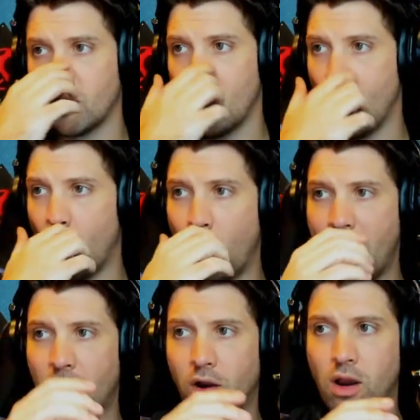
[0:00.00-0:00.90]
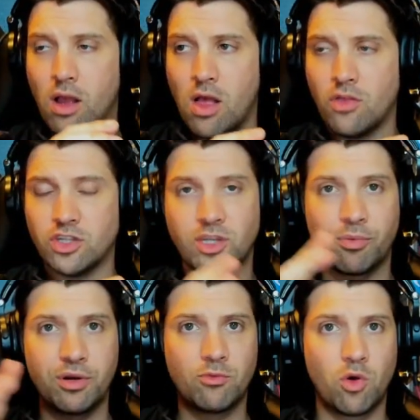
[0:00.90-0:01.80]
where the
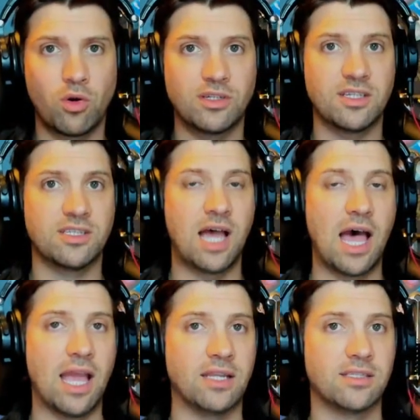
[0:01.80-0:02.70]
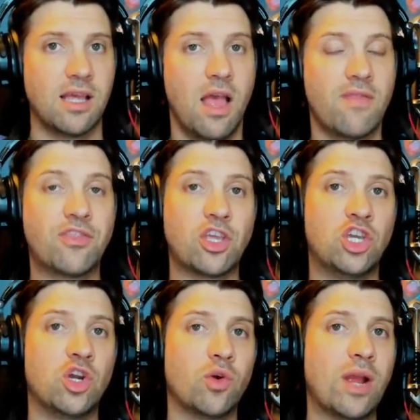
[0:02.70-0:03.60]
Supreme Court decides that the
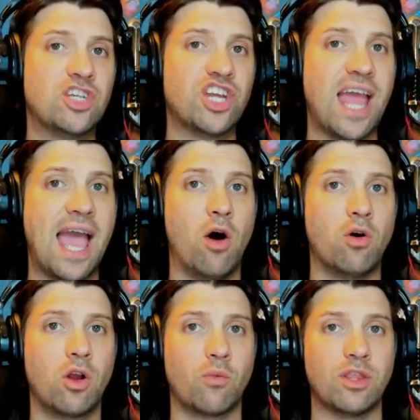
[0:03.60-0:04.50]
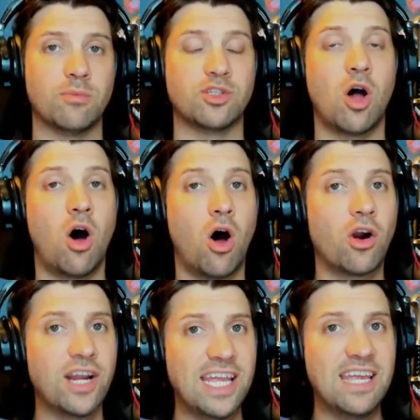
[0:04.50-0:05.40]
curation algorithms
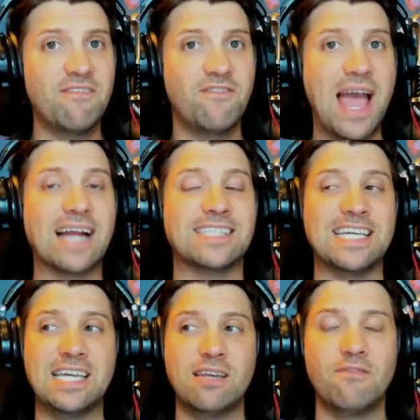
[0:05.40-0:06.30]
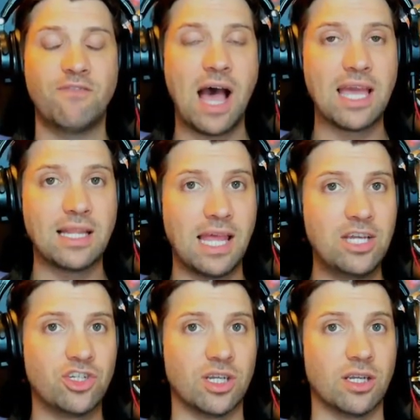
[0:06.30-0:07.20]
are in fact in
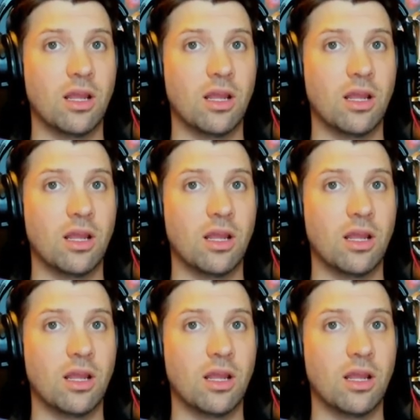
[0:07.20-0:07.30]
violation